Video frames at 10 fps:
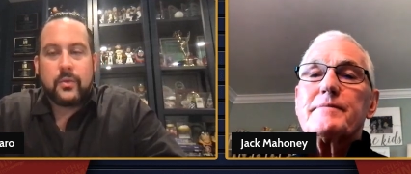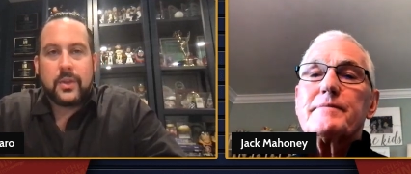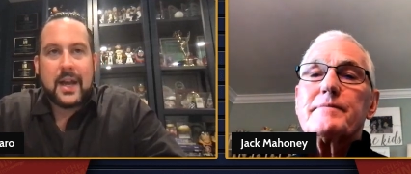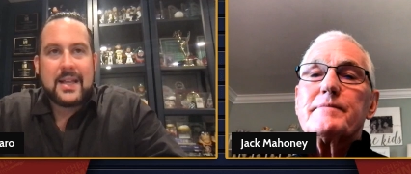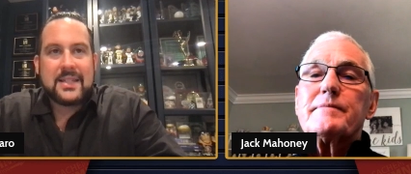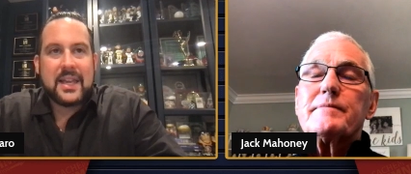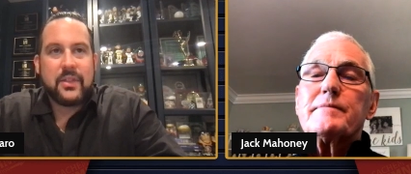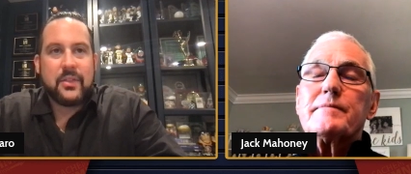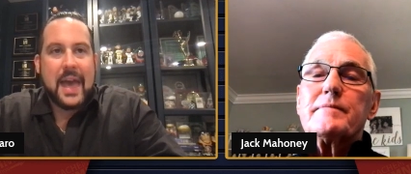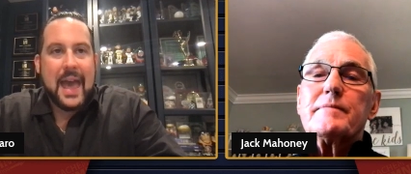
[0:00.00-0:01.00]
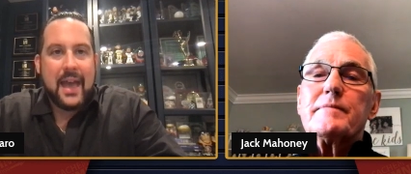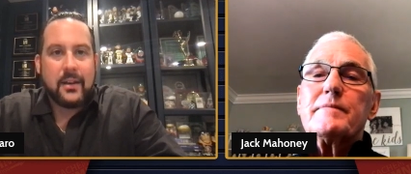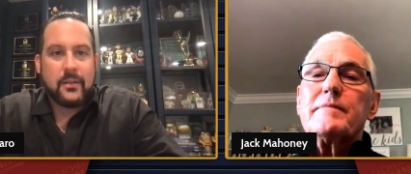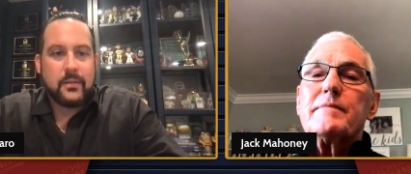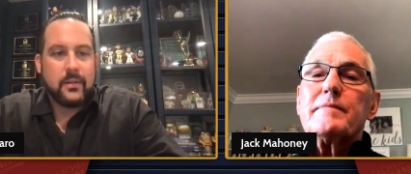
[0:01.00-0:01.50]
Speaker 1: Guys like that
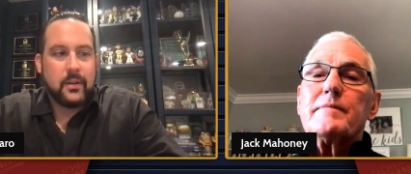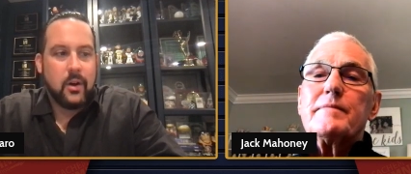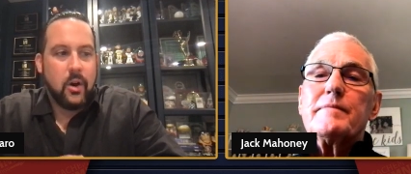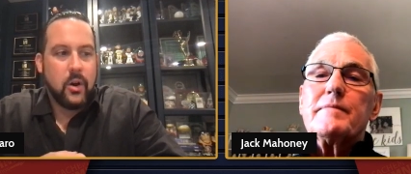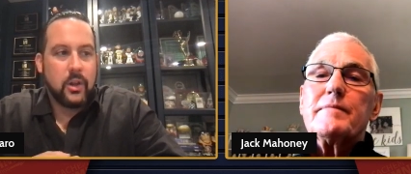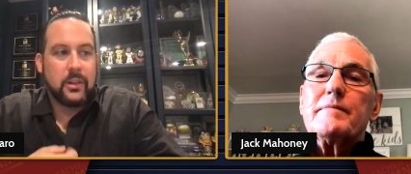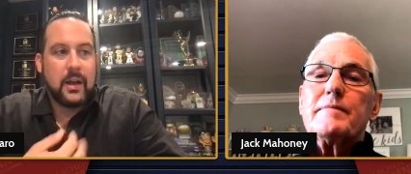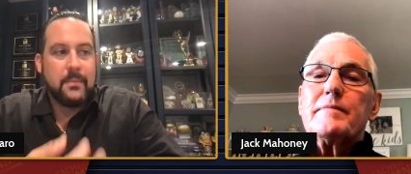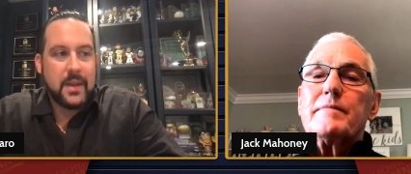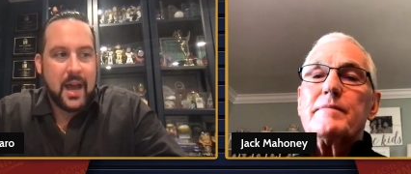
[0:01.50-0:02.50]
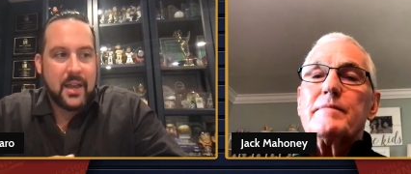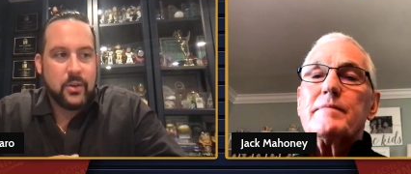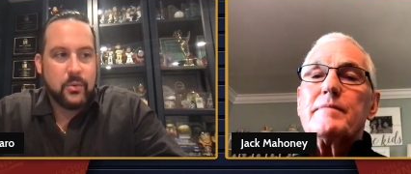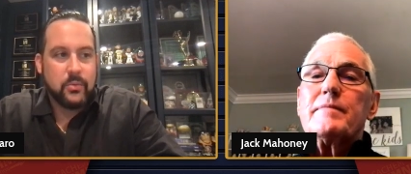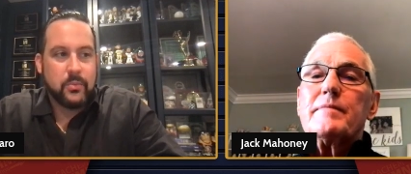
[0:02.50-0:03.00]
are alumni
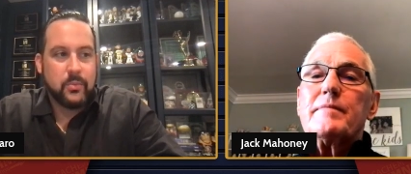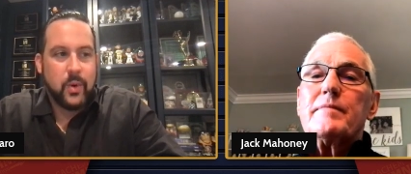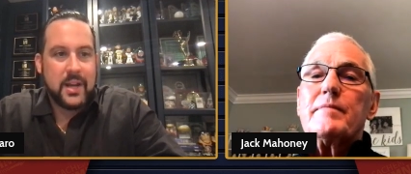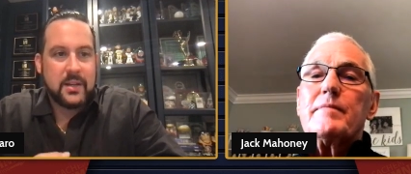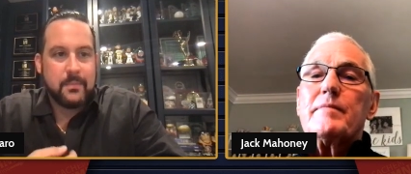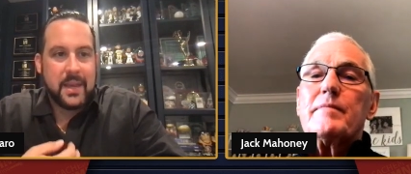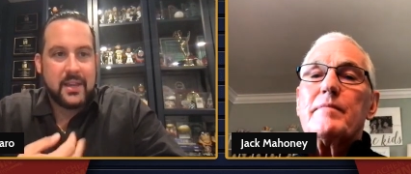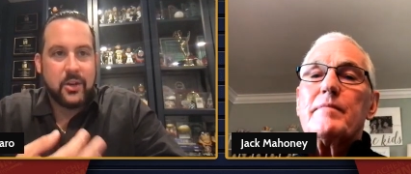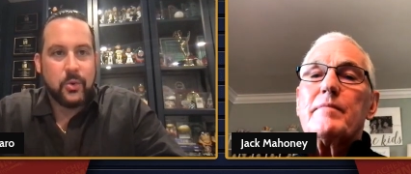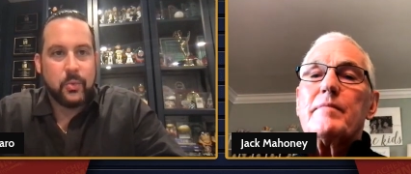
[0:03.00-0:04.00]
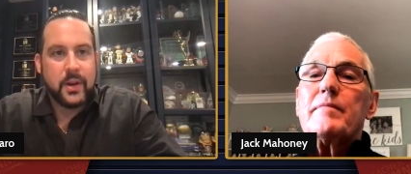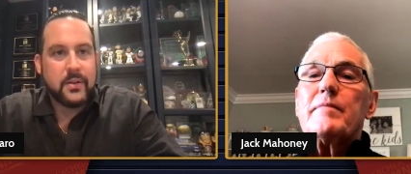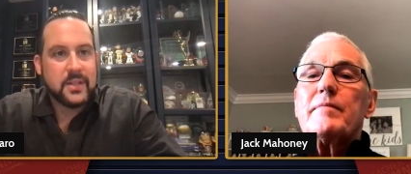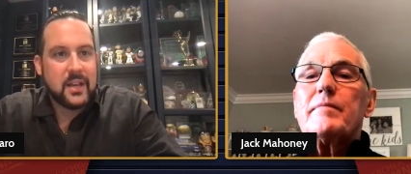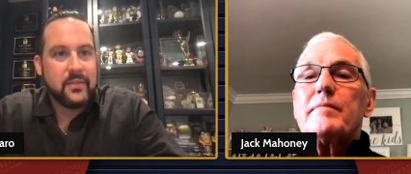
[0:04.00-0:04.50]
who wind up making
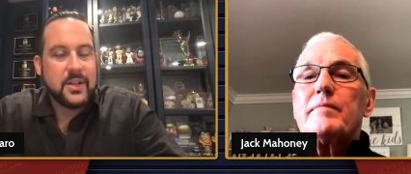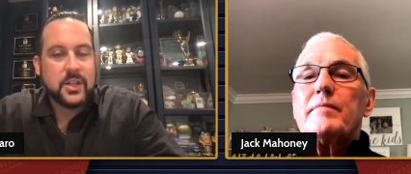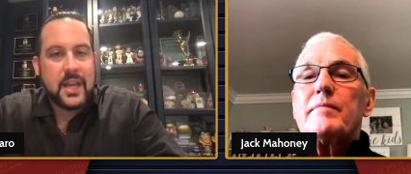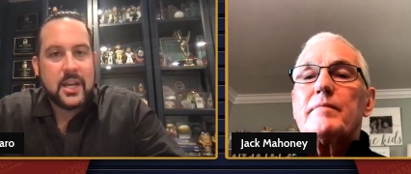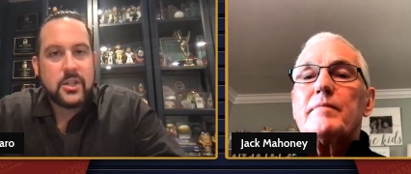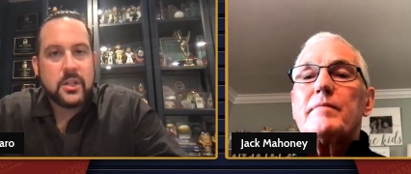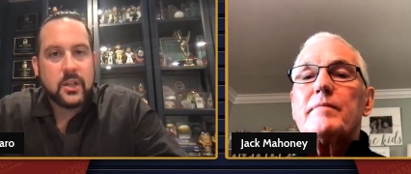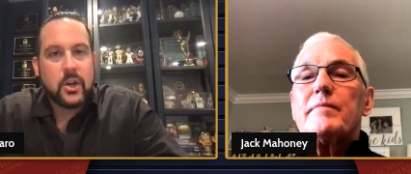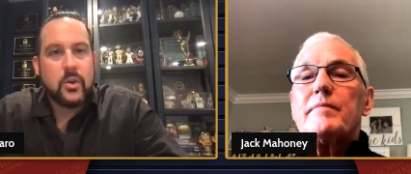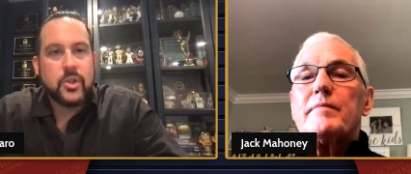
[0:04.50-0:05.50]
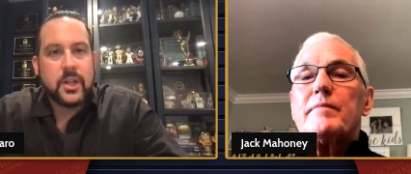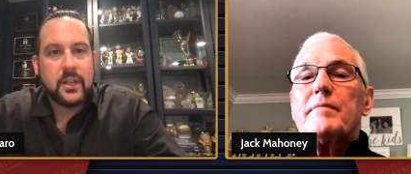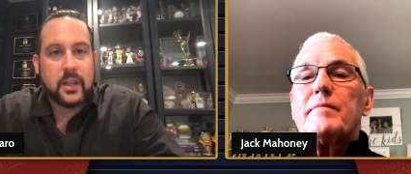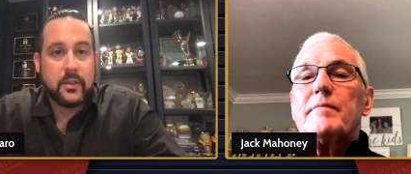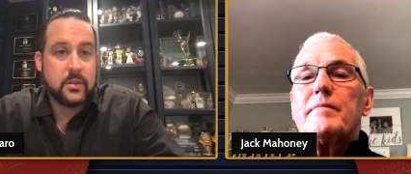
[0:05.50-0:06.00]
careers out of education and
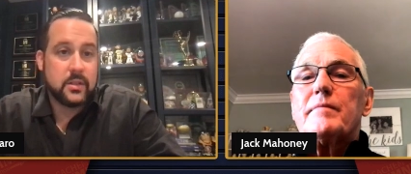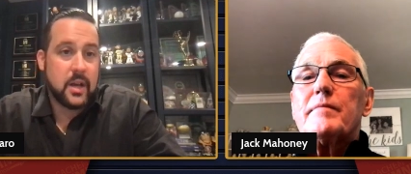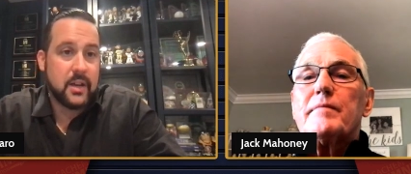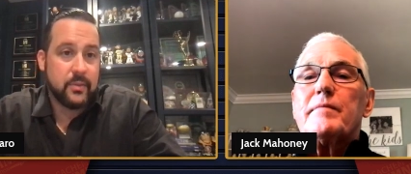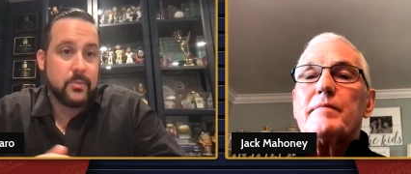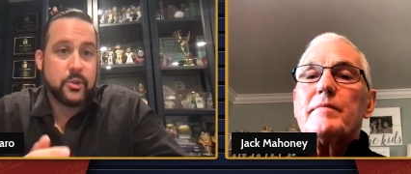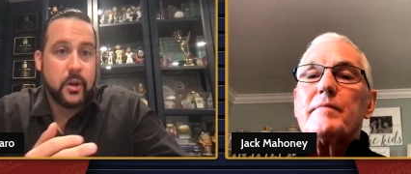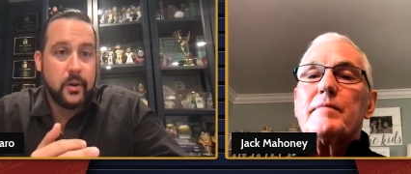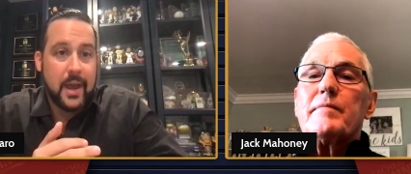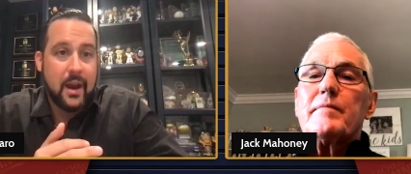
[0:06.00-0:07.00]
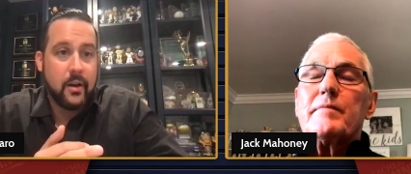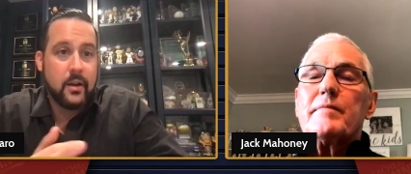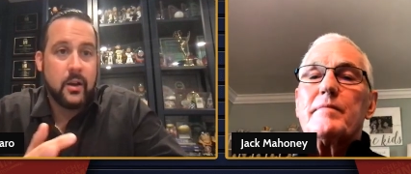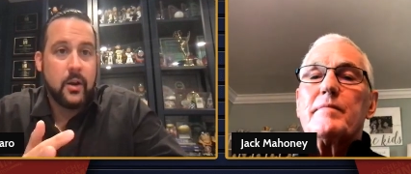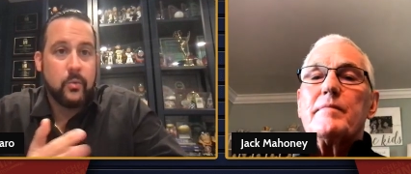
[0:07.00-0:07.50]
coaching. And there's a ton of them. Sean
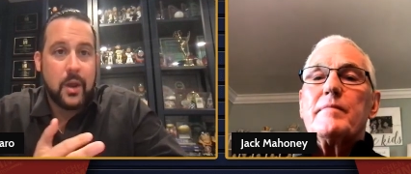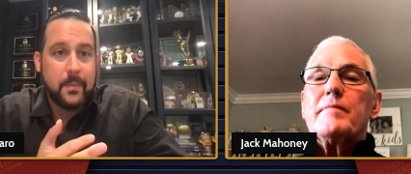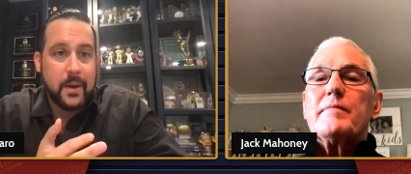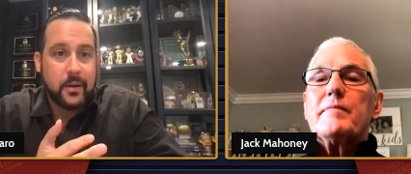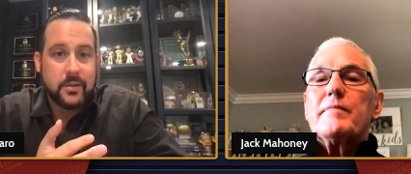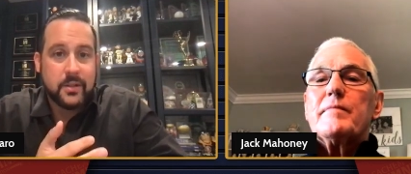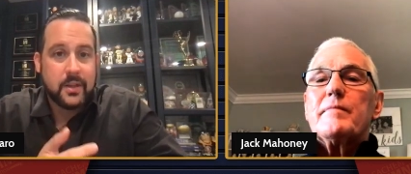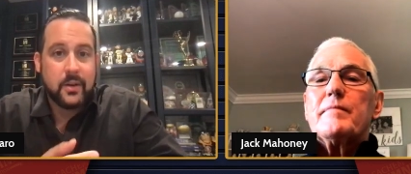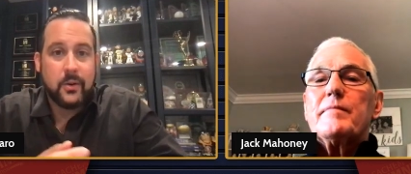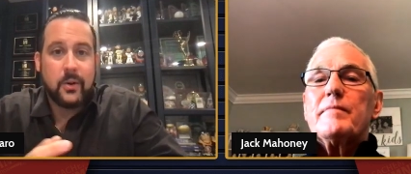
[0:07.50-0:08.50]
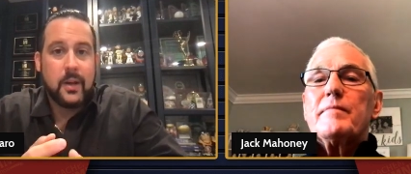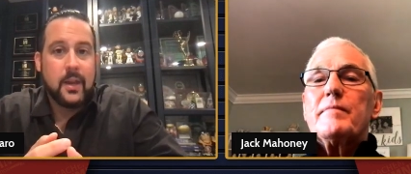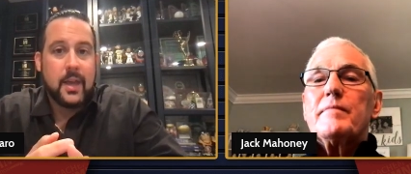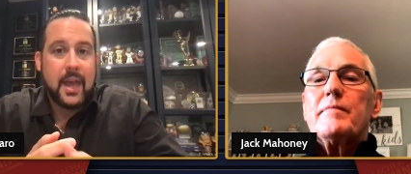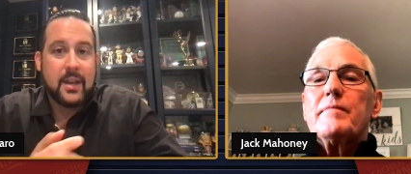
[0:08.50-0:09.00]
O'Hara, Ray Pickerskill,
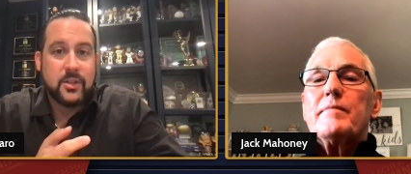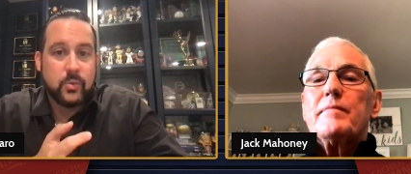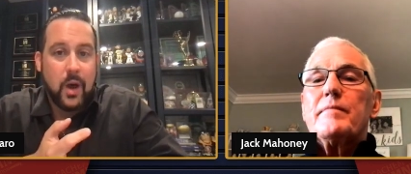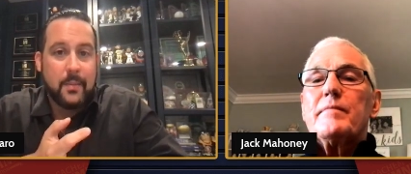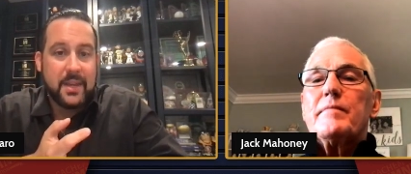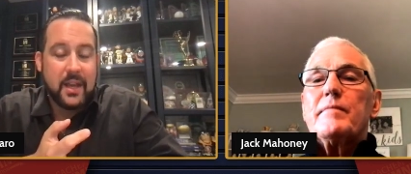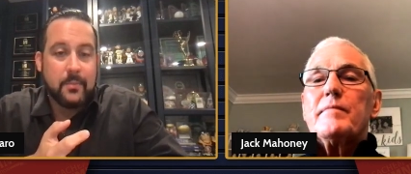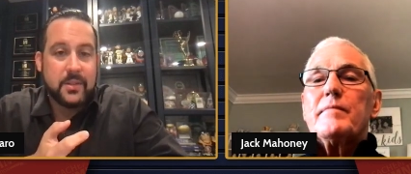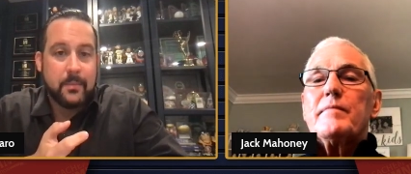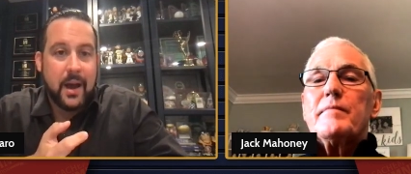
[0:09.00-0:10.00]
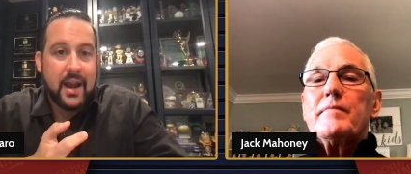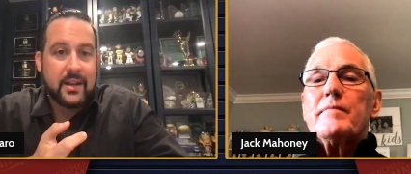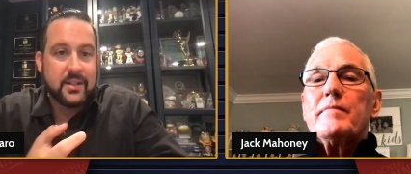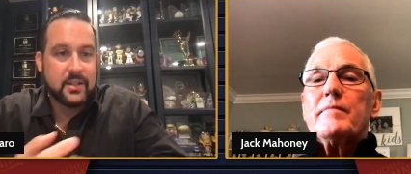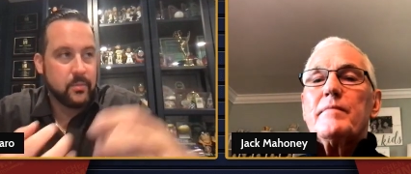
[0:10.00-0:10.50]
and Swami come to mind
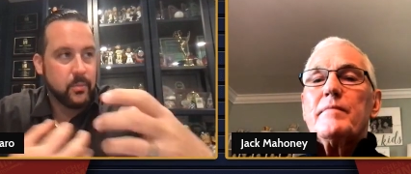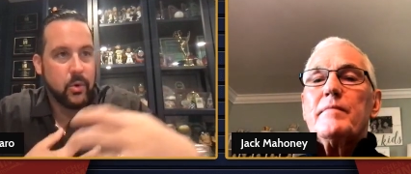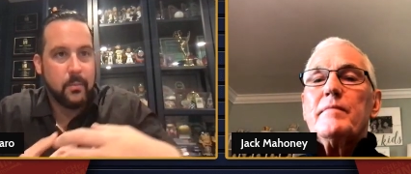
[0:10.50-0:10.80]
because they're more